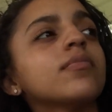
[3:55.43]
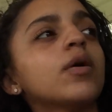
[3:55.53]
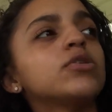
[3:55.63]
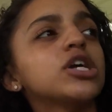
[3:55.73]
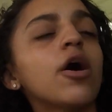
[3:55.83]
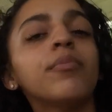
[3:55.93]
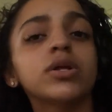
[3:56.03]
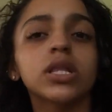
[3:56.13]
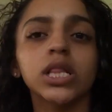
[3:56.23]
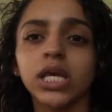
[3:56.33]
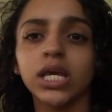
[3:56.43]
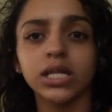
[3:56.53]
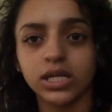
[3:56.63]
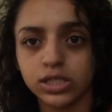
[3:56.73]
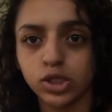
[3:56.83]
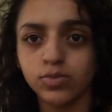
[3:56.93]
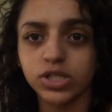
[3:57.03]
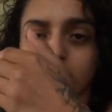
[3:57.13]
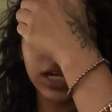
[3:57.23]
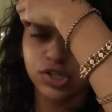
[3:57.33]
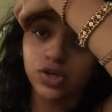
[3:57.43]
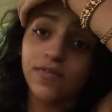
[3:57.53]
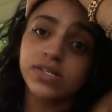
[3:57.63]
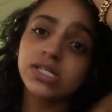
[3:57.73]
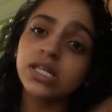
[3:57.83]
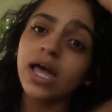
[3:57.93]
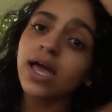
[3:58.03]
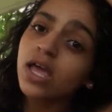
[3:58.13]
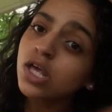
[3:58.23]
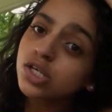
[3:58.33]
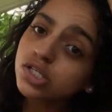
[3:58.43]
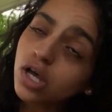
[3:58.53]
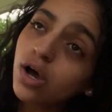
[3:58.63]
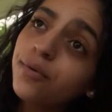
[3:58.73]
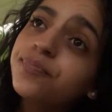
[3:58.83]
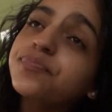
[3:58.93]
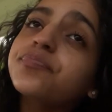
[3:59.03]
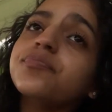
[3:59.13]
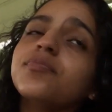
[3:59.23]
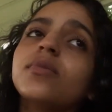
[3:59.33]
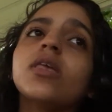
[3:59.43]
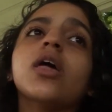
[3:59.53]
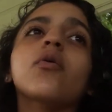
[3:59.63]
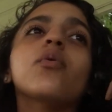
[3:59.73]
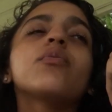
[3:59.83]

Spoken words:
which I'll put the link in the description in case you haven't seen it. So we